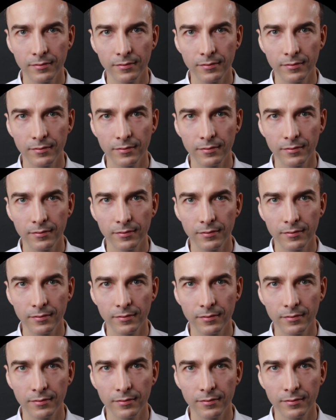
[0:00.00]

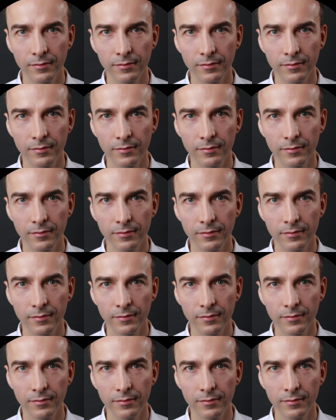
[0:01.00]

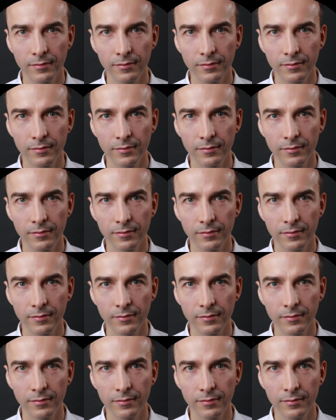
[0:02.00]

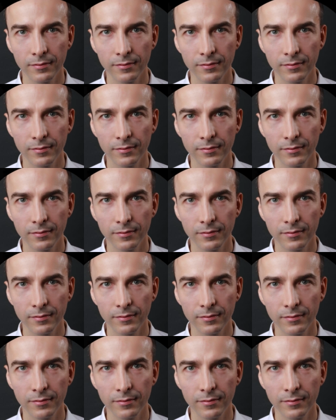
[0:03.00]

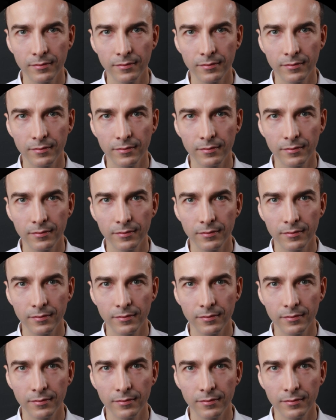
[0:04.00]

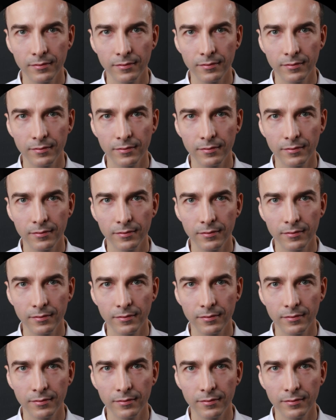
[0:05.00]
This is a still picture; no speech is visible.